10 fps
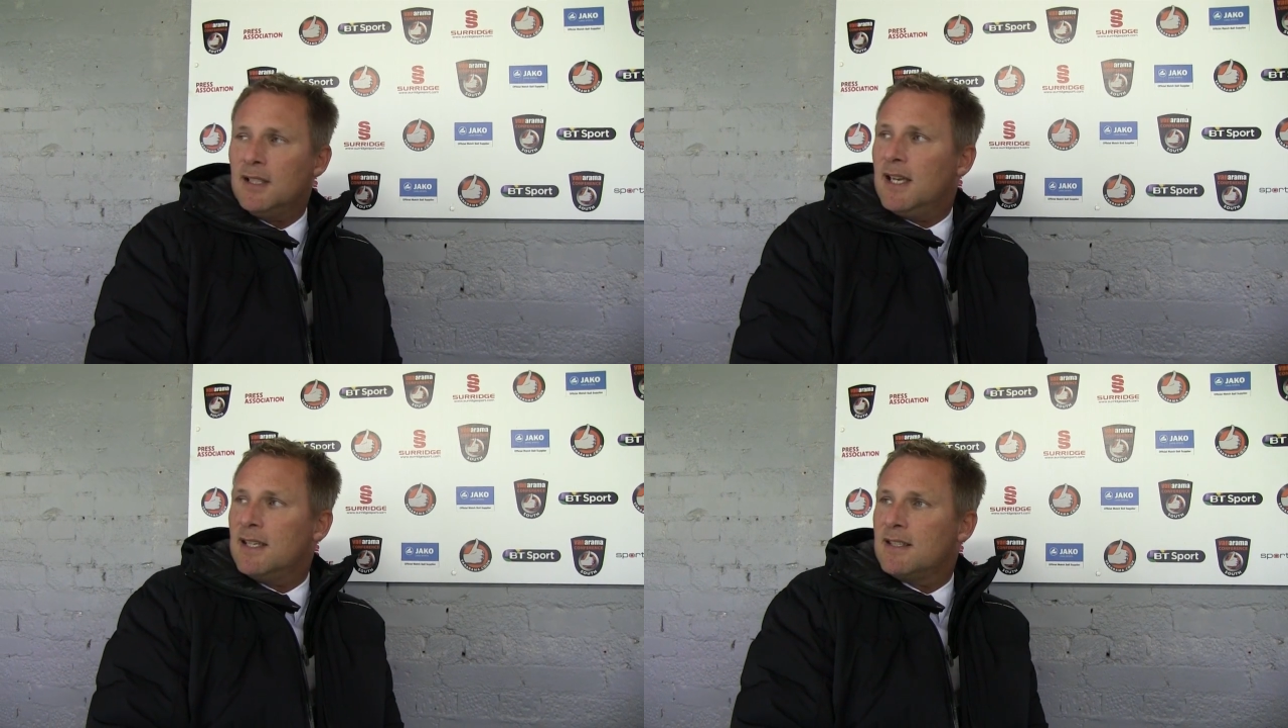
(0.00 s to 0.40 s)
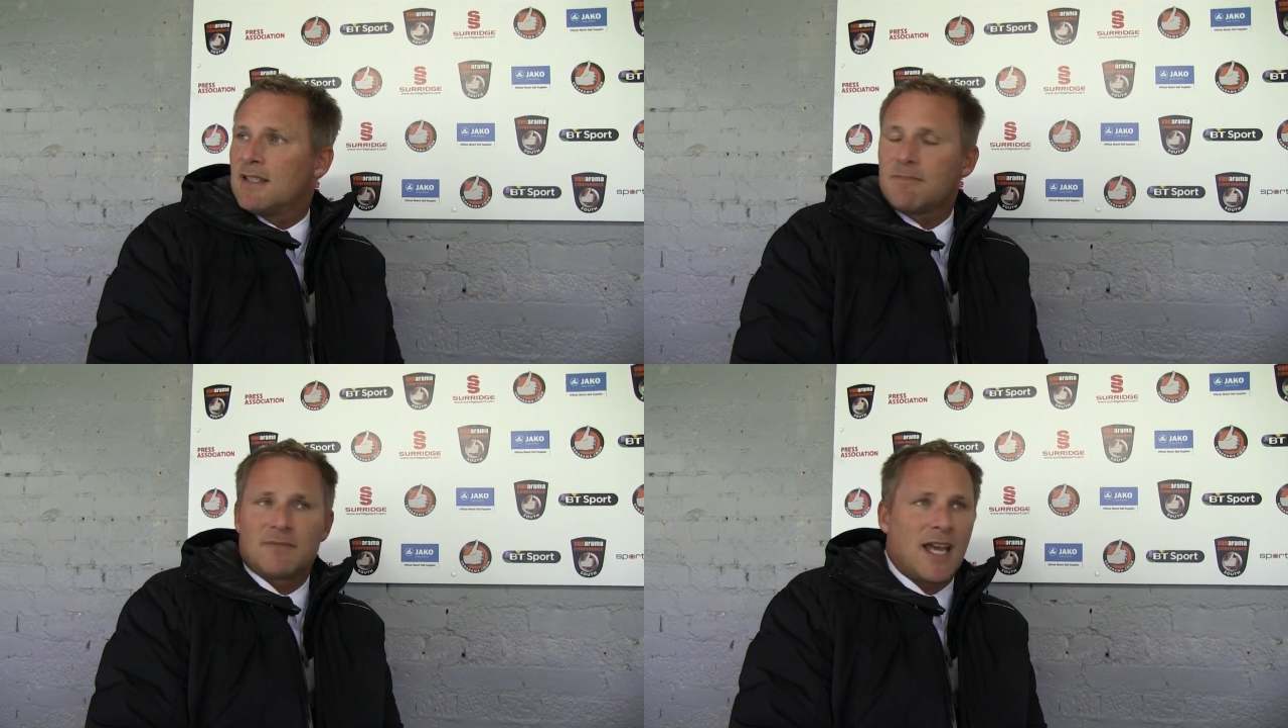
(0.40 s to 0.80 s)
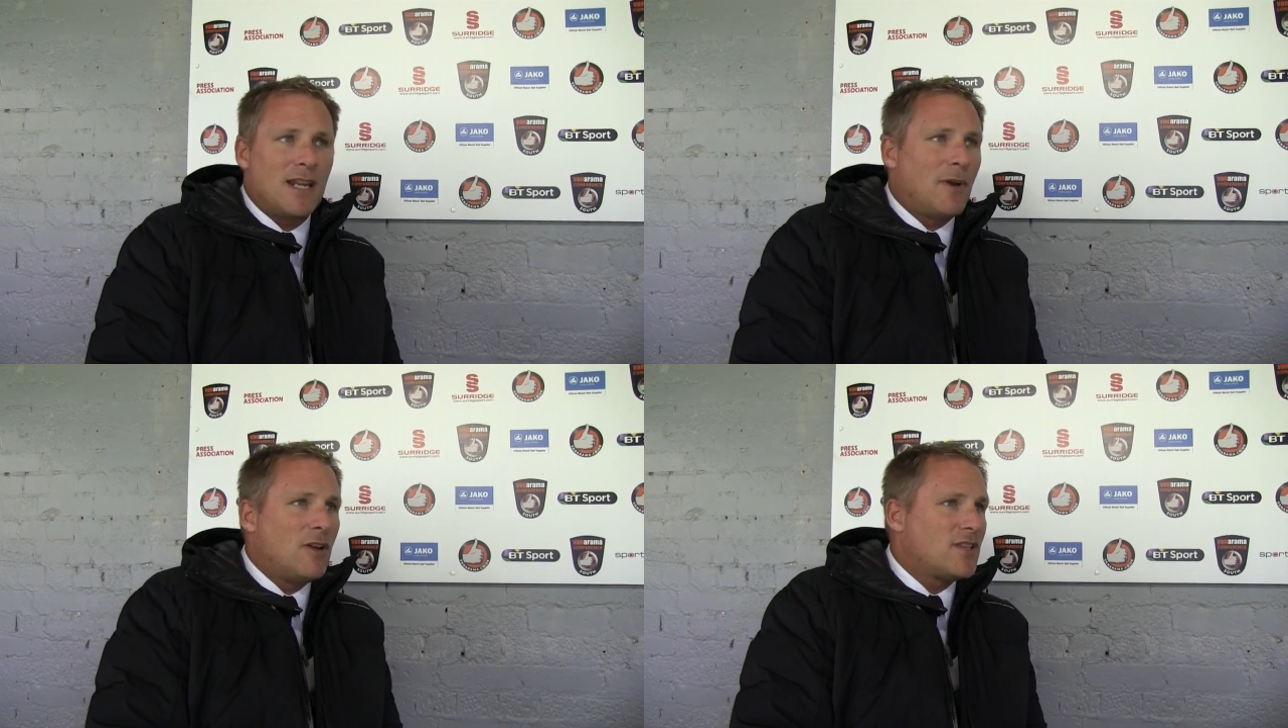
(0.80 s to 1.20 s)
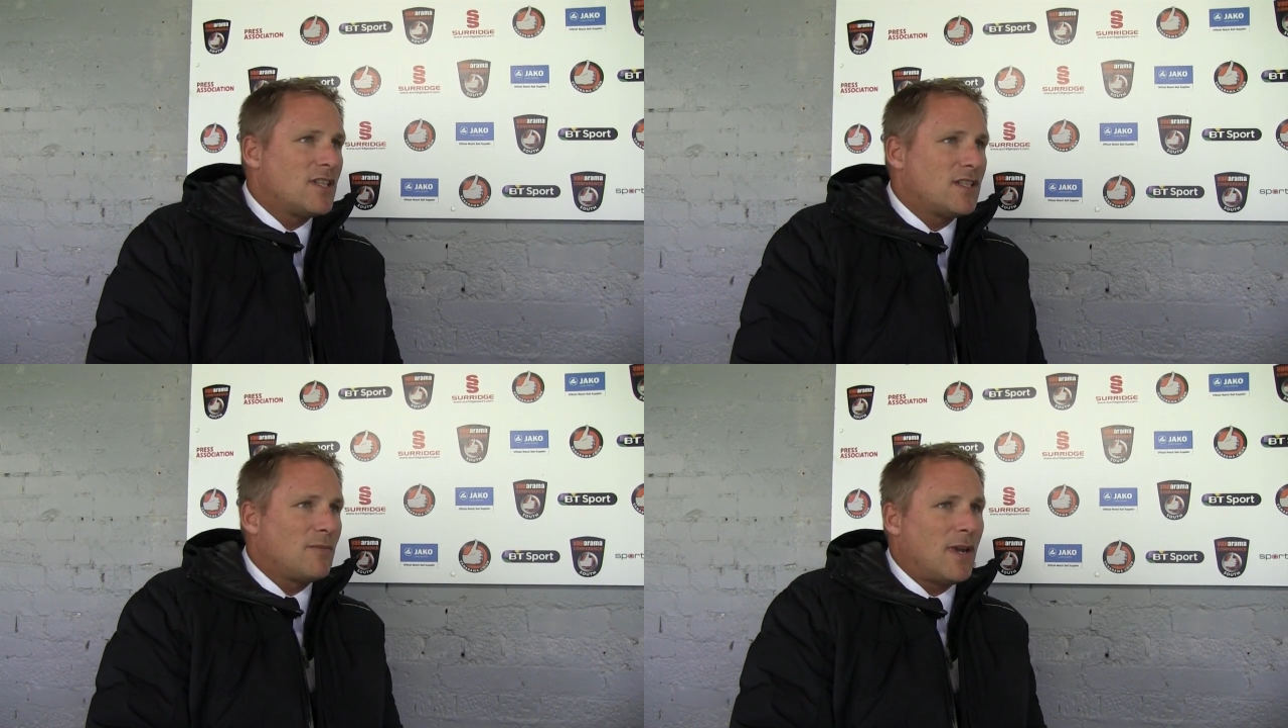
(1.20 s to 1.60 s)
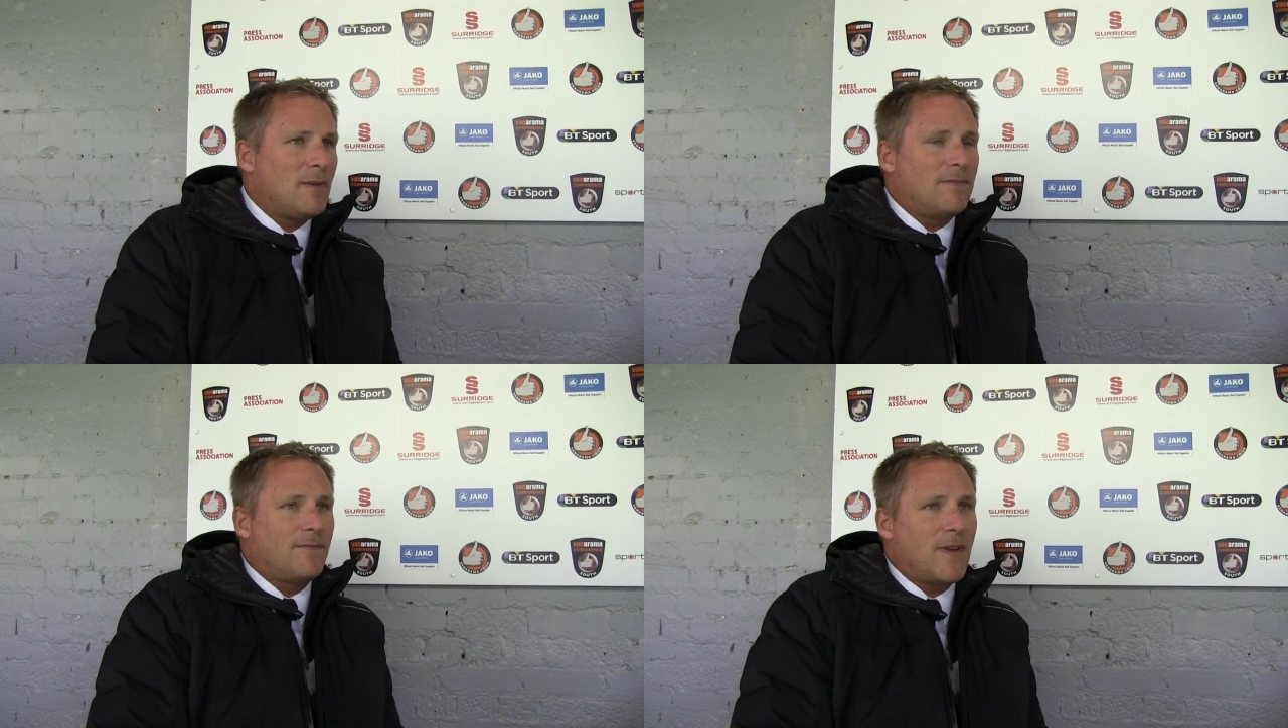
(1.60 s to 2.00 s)
and Callum Overton's away
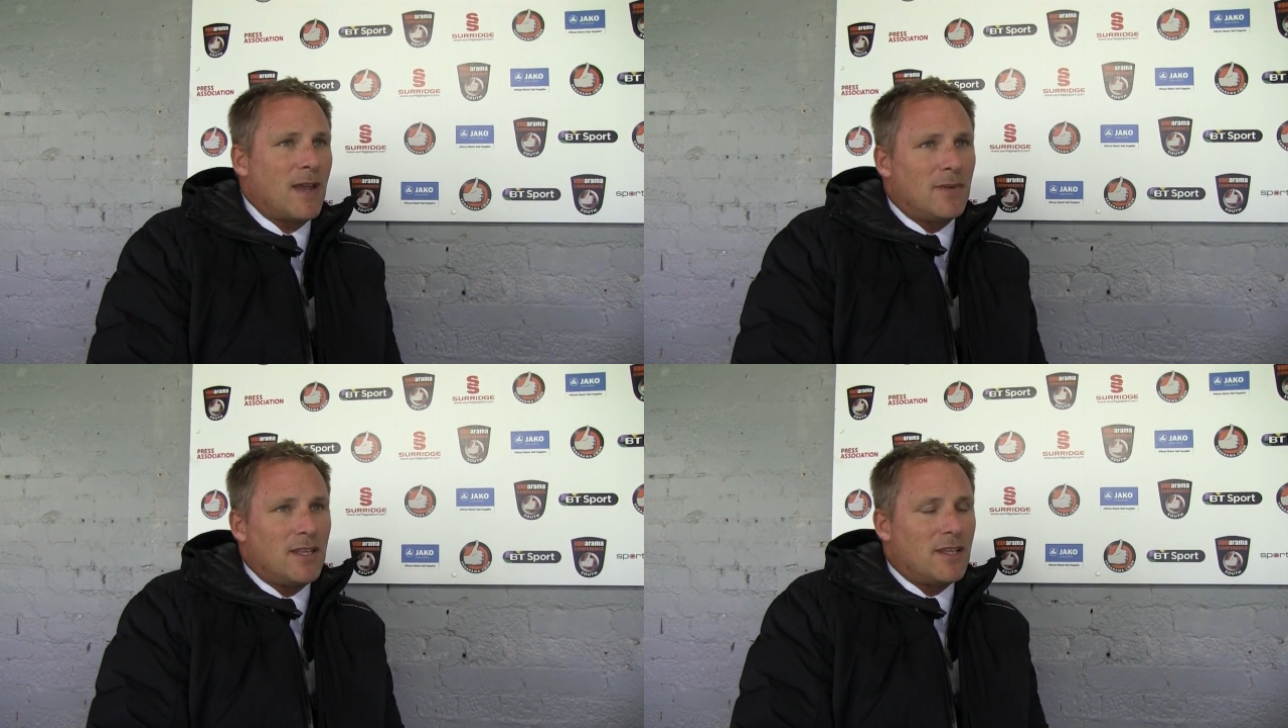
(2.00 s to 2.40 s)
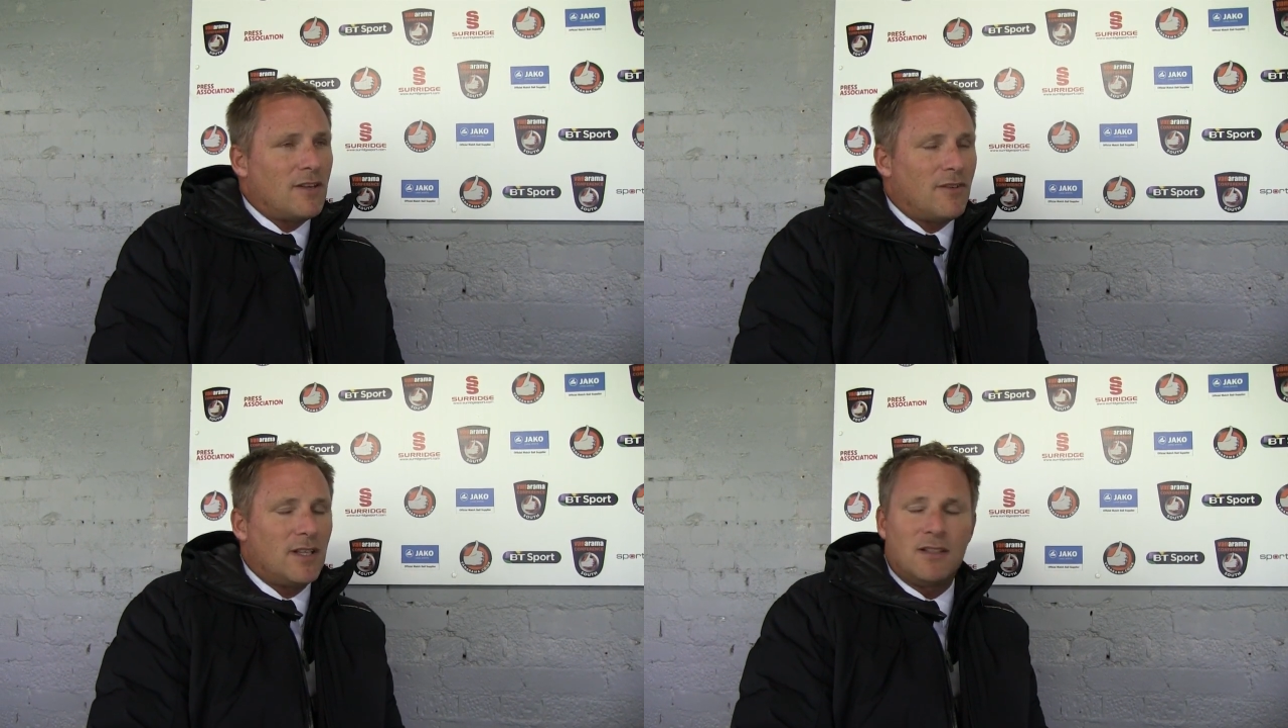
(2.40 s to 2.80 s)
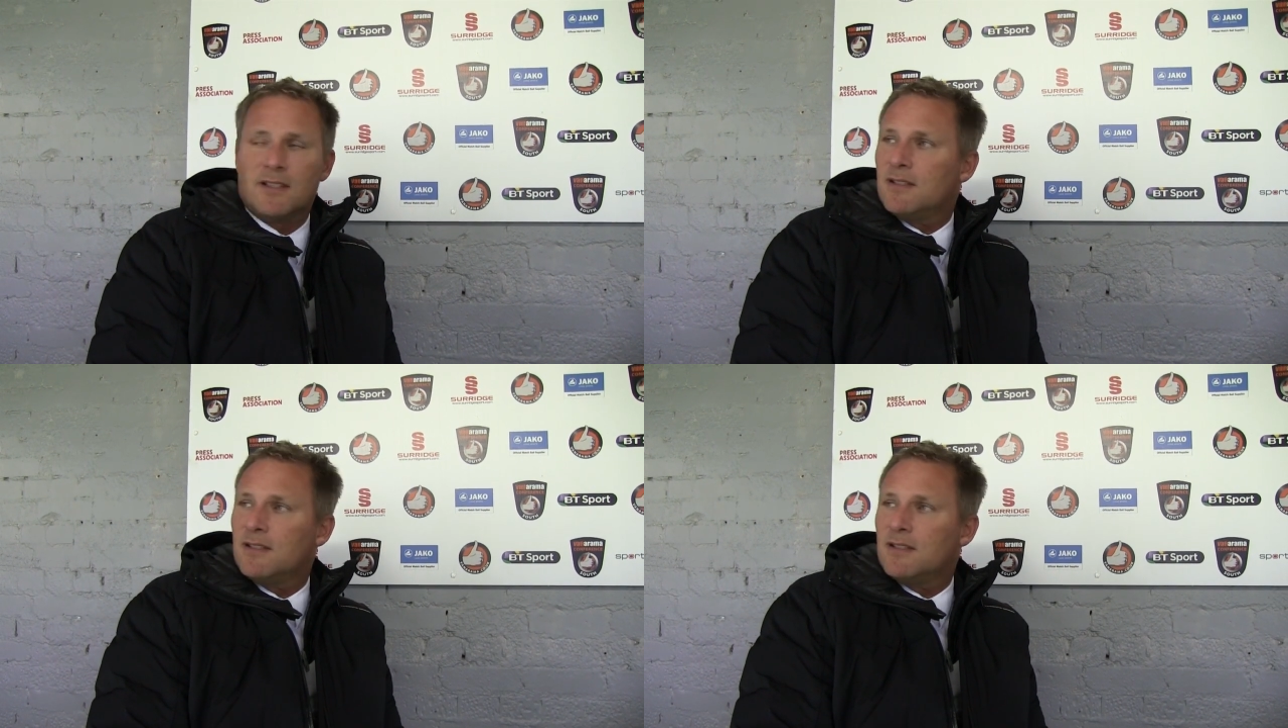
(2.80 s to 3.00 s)
with family that are ill,